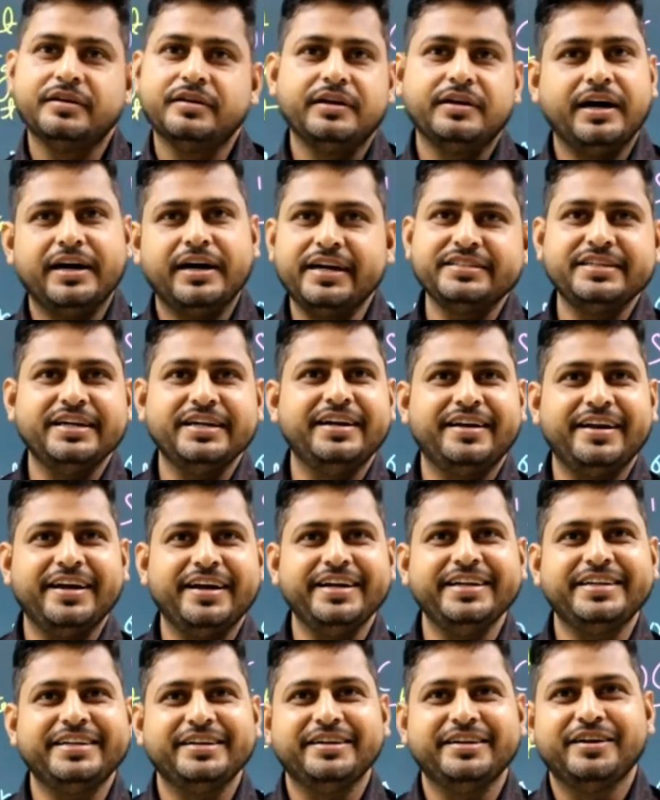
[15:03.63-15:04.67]
Understand,
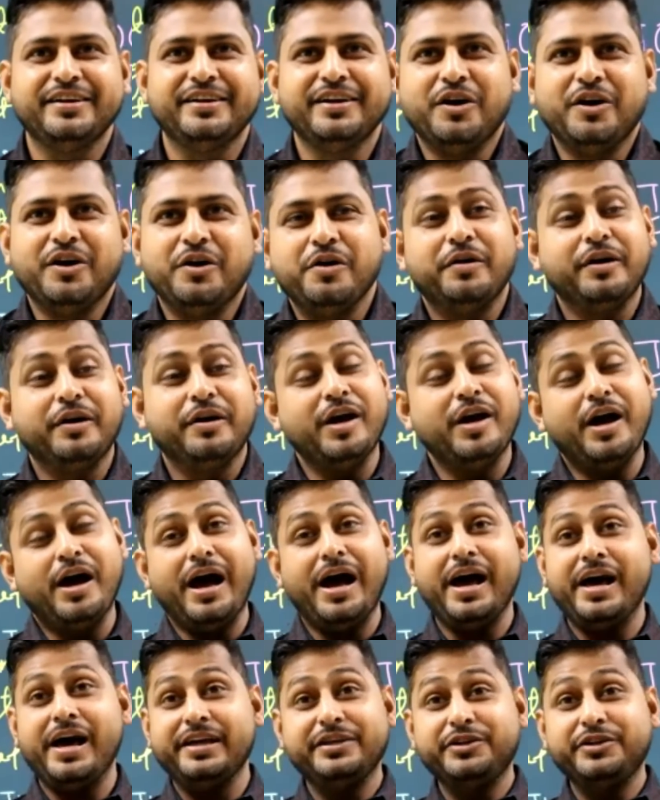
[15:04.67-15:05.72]
right?
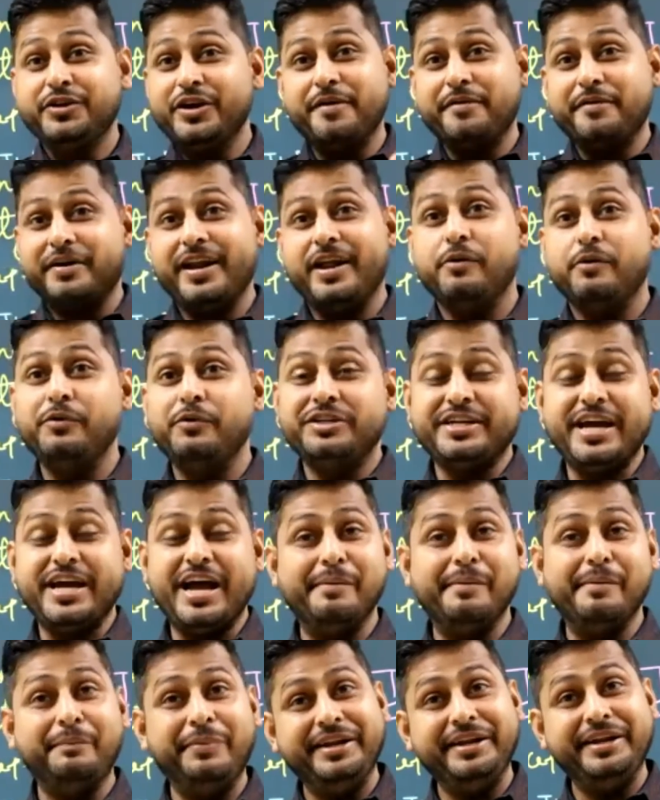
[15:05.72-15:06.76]
You have written which have
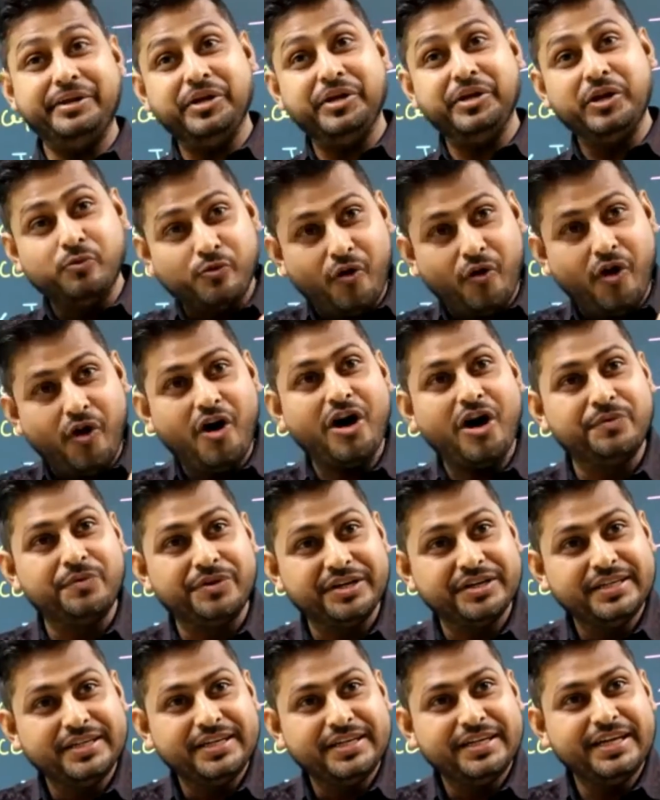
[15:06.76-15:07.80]
been involved
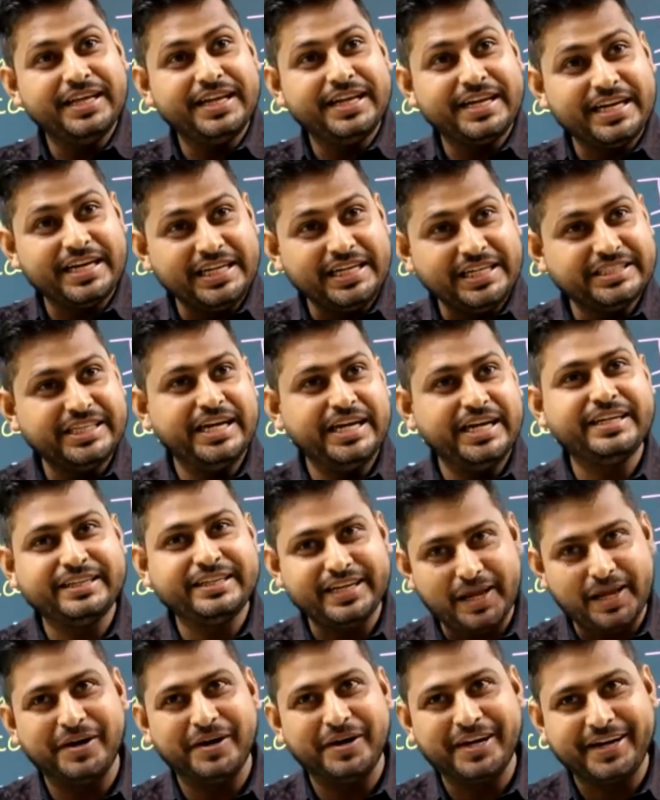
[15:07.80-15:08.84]
in recent
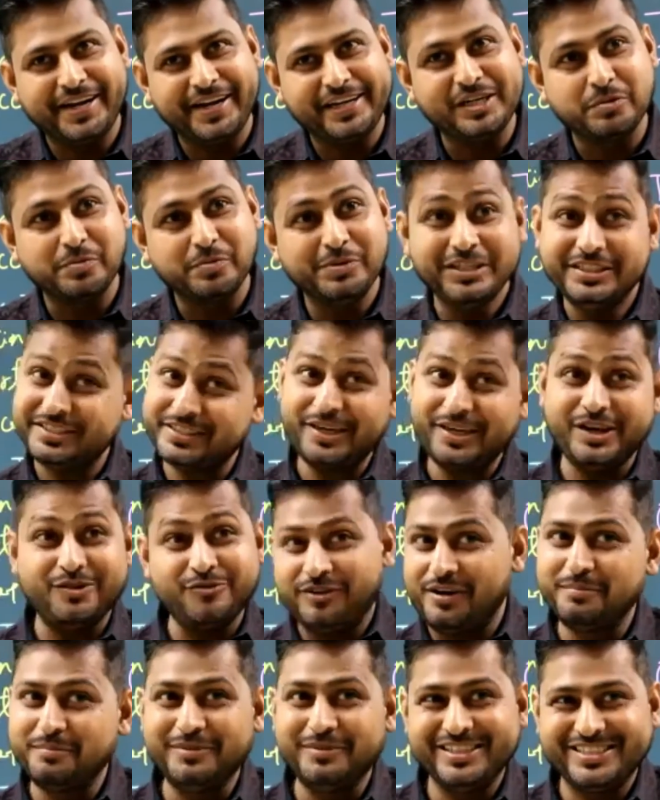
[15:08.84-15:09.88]
cyber attack. That means
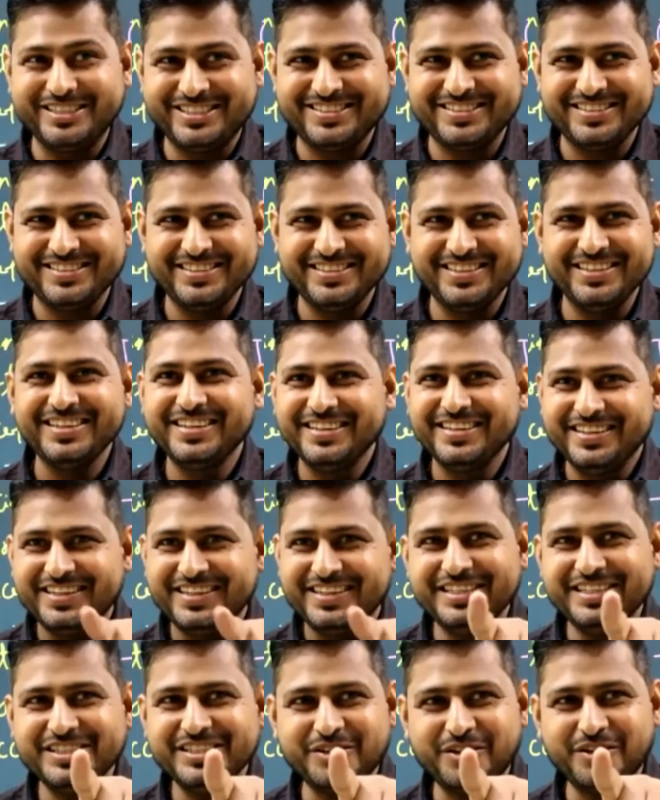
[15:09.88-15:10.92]
confirm list.
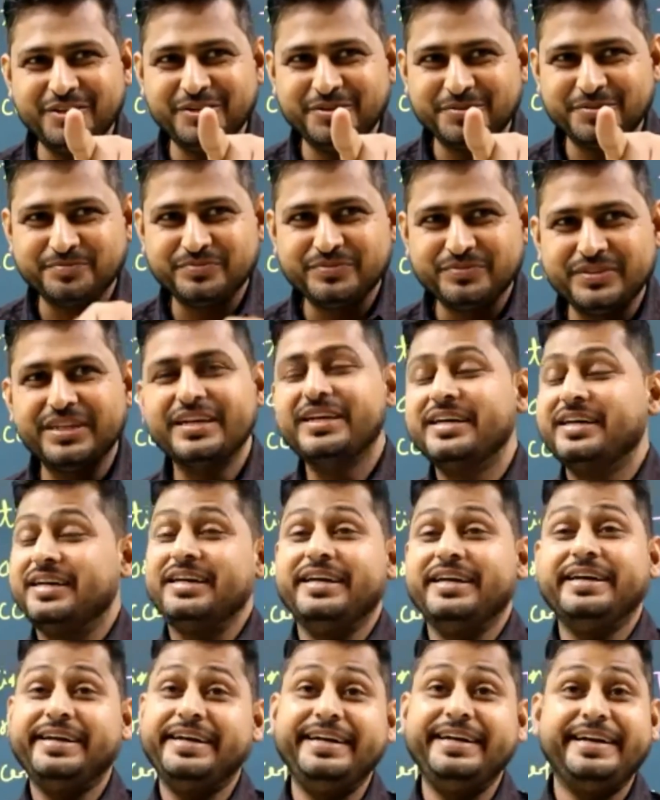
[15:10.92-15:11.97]
Yes or no?
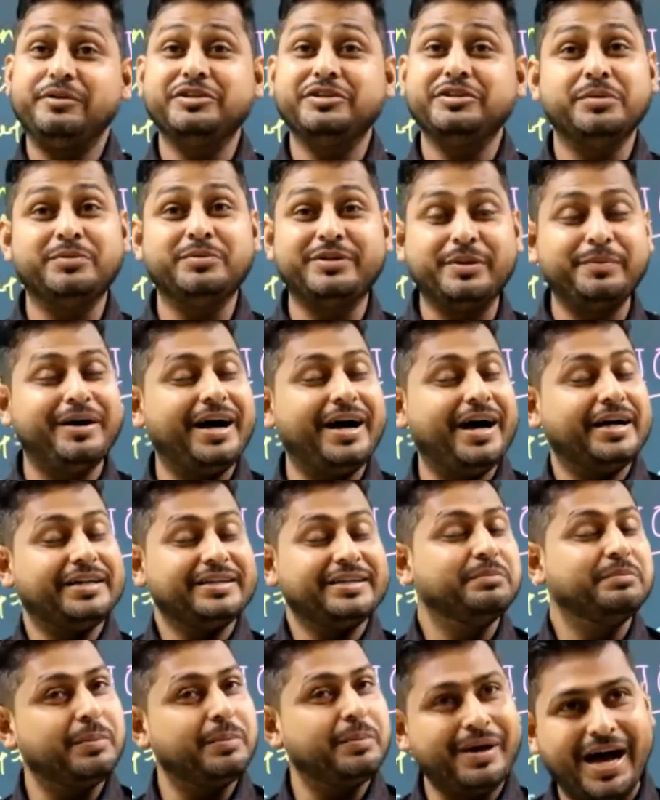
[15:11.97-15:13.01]
Interview sometime
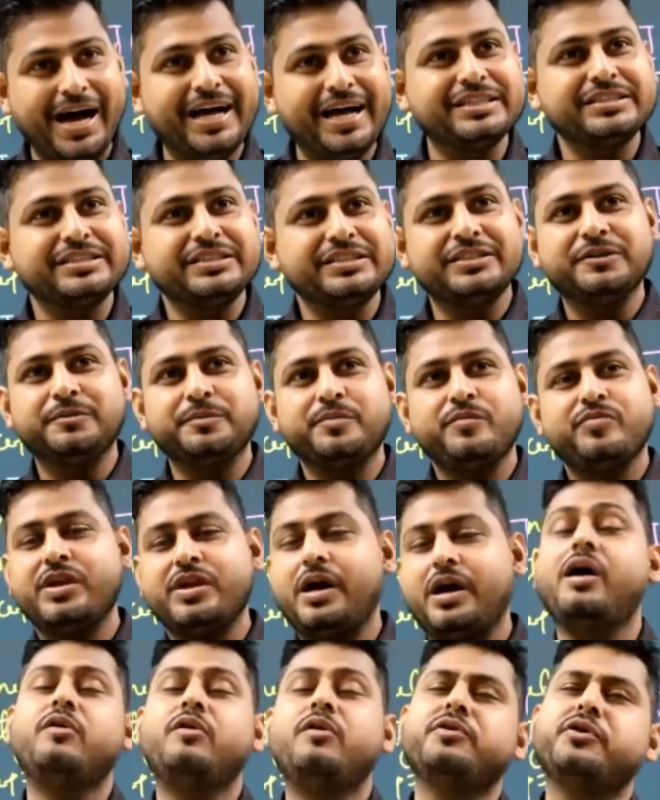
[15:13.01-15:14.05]
ask,
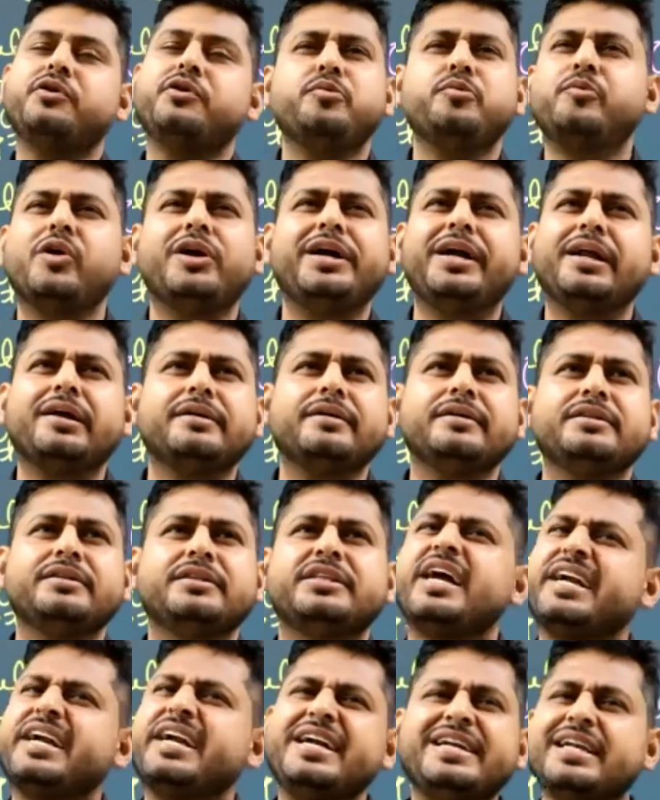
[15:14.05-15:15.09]
how do you monitor
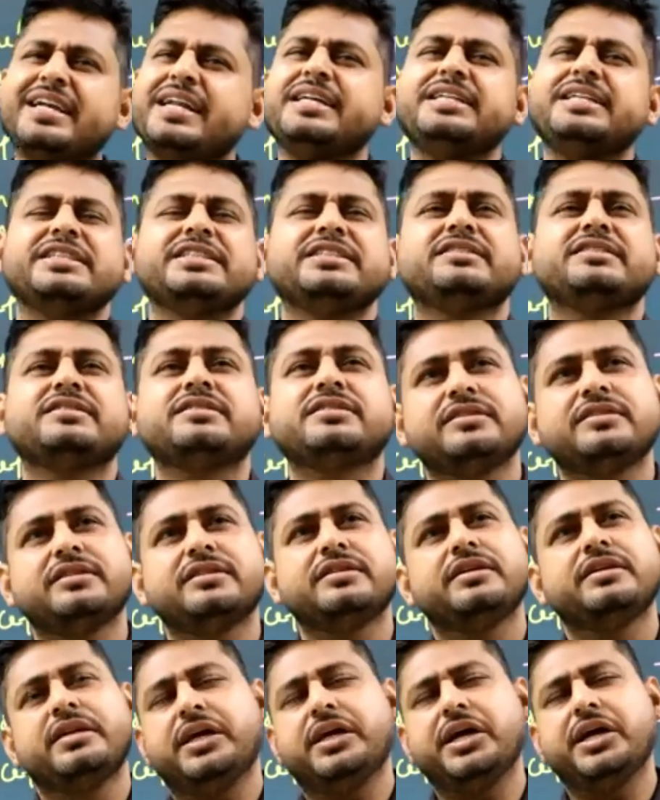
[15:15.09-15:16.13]
threat intelligence
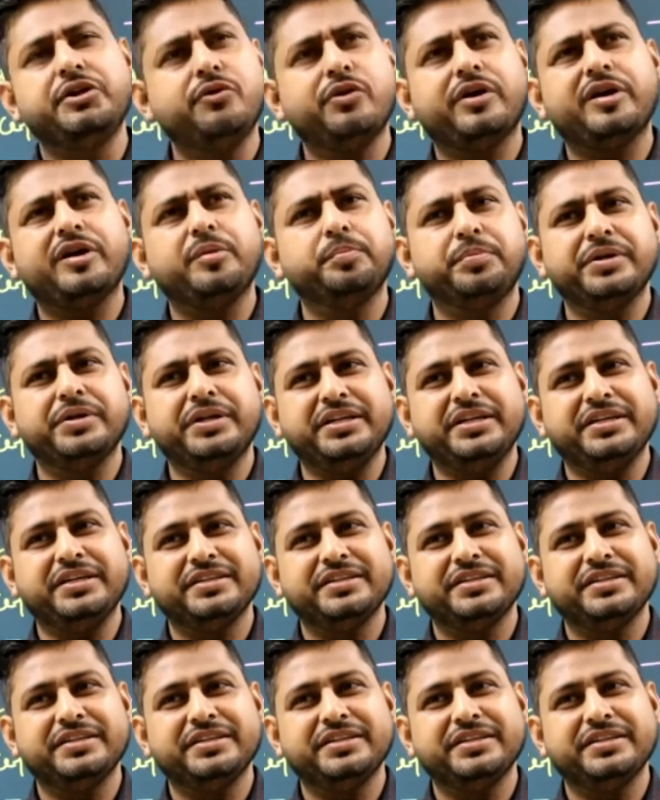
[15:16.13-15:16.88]
in your company?